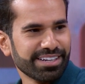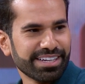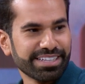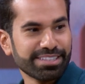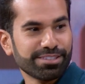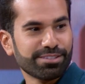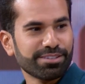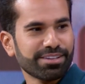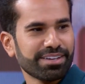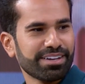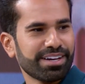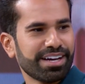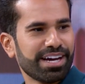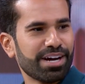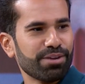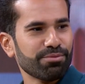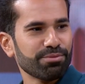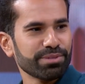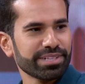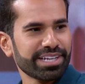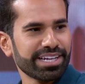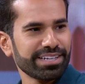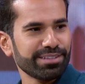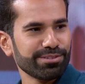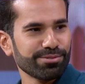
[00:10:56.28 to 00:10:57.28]
And how
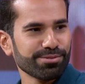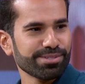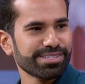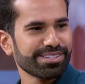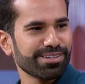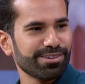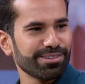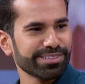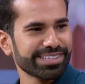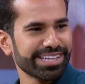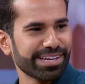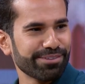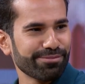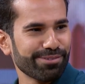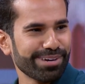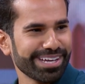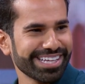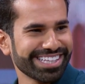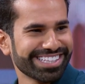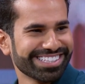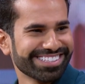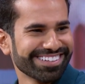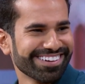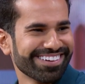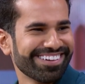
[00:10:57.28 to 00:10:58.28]
will I lose all that
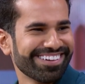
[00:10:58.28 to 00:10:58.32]
weight? So